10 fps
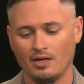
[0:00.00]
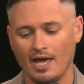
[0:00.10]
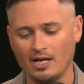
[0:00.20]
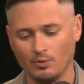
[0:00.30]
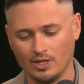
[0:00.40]

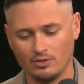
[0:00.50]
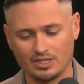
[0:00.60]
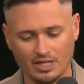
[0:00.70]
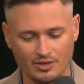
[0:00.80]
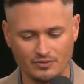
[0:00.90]
Anyway, you could
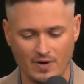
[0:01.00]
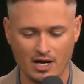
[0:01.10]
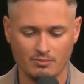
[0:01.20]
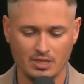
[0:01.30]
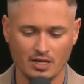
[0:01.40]
tell this
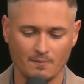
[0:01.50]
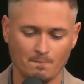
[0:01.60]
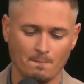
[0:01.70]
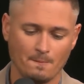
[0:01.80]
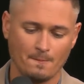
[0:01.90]
fired me up.
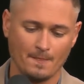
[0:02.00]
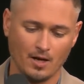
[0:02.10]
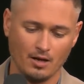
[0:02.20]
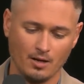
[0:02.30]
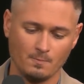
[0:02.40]

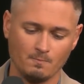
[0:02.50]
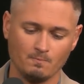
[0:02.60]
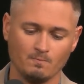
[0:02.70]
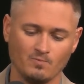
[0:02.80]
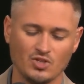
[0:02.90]
Um,
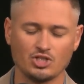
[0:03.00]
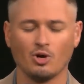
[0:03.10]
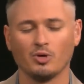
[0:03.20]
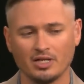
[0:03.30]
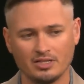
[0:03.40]
the show
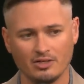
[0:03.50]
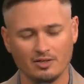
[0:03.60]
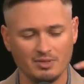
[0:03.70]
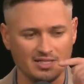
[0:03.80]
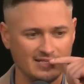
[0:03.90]
will continue to
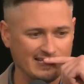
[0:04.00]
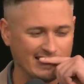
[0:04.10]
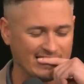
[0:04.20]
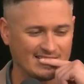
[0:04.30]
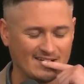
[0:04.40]
be in
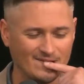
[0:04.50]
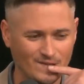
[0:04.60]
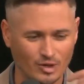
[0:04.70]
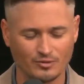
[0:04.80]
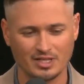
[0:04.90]
DC instead of New
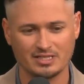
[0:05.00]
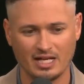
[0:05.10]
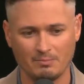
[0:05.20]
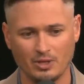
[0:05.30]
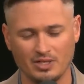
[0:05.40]
York for an
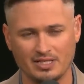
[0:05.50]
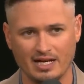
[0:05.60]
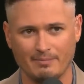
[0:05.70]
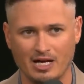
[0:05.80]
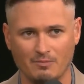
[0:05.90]
extended period of
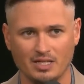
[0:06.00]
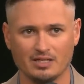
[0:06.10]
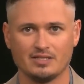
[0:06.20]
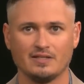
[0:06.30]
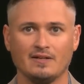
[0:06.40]
time now
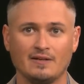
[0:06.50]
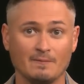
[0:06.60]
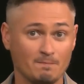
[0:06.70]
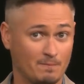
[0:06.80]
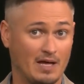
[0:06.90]
because
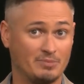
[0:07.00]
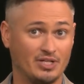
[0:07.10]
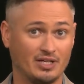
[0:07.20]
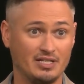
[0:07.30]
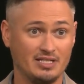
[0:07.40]
I'm
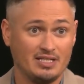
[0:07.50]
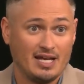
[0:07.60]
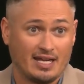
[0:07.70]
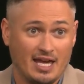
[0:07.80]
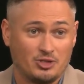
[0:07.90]
stuck in DC.
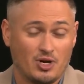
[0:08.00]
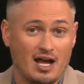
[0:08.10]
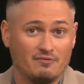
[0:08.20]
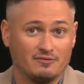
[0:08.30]
I can't drive.